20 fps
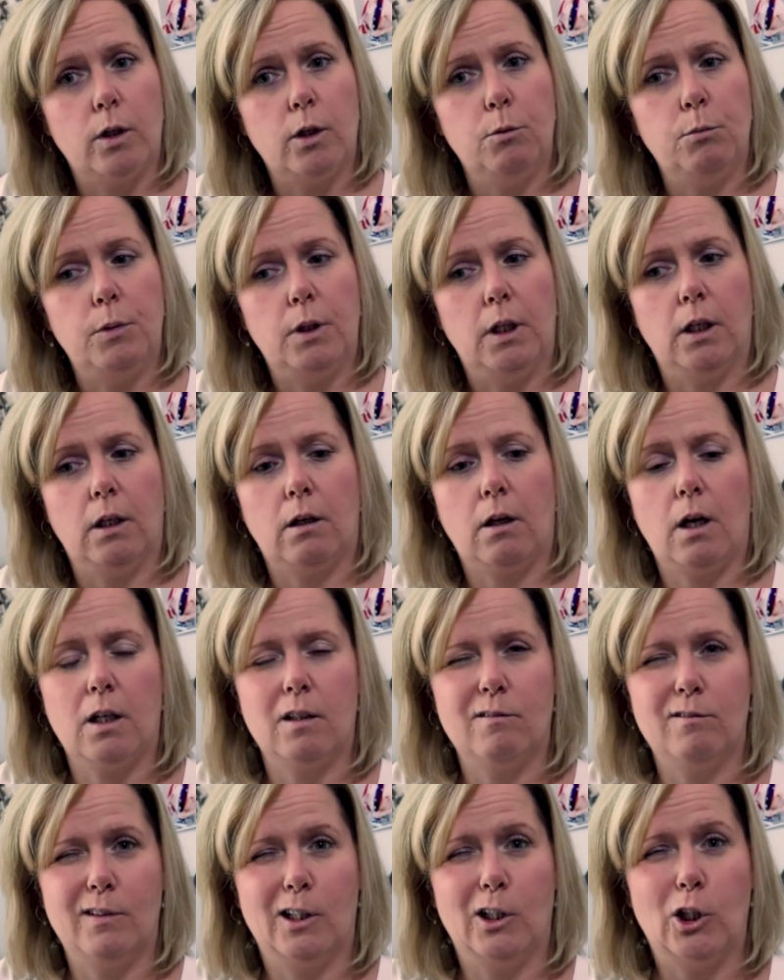He'll be
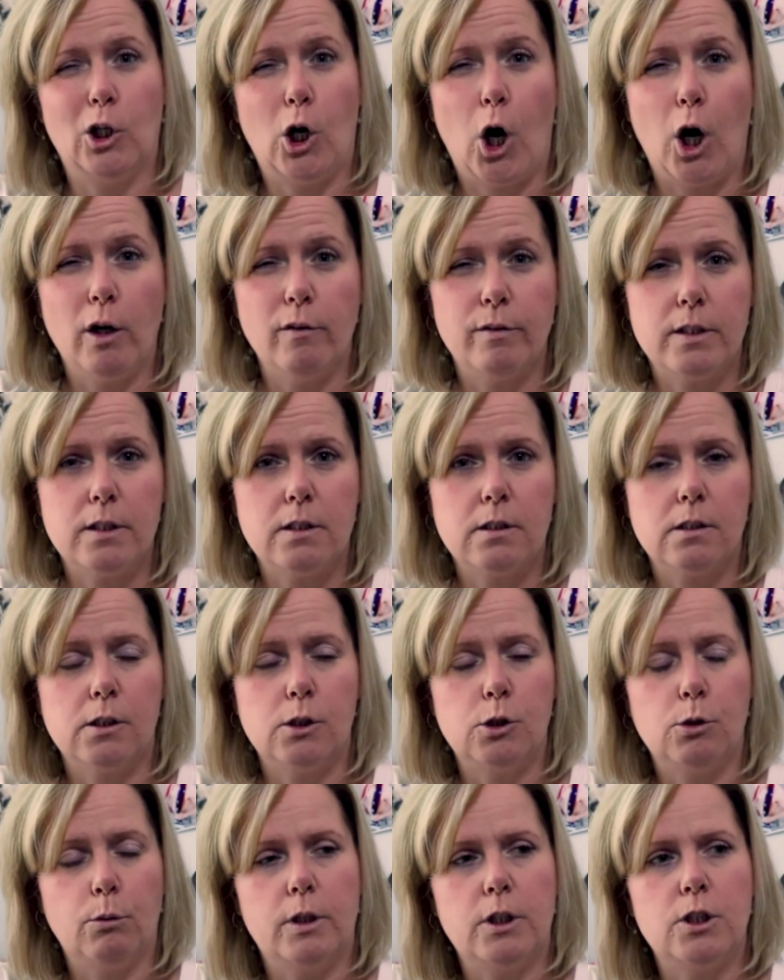kind of in an office
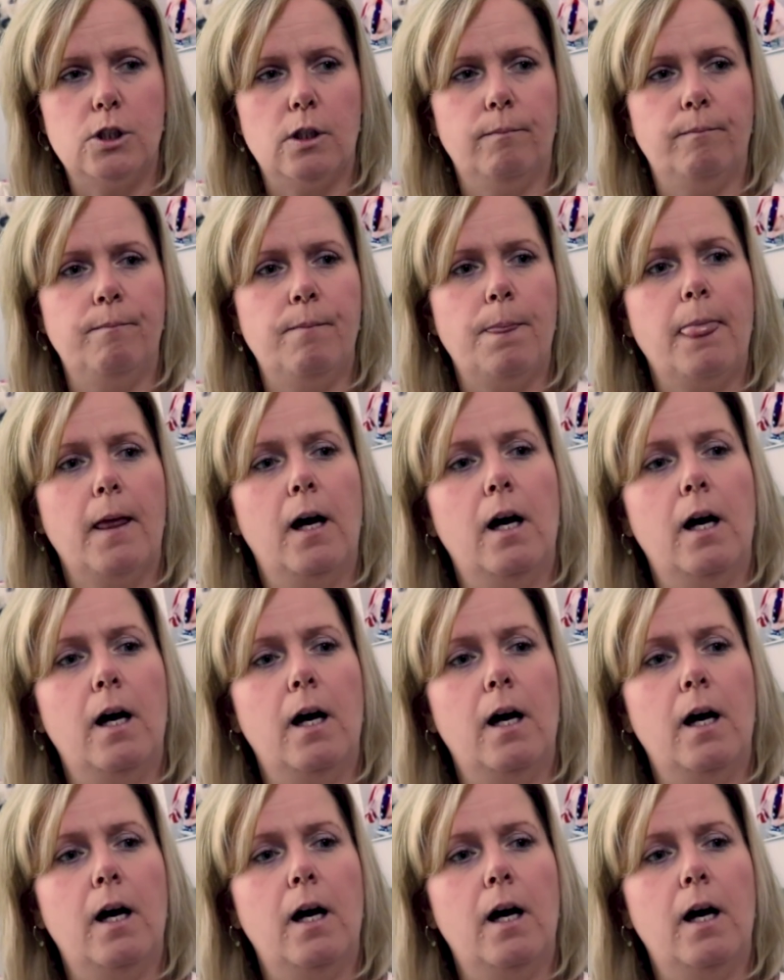situation.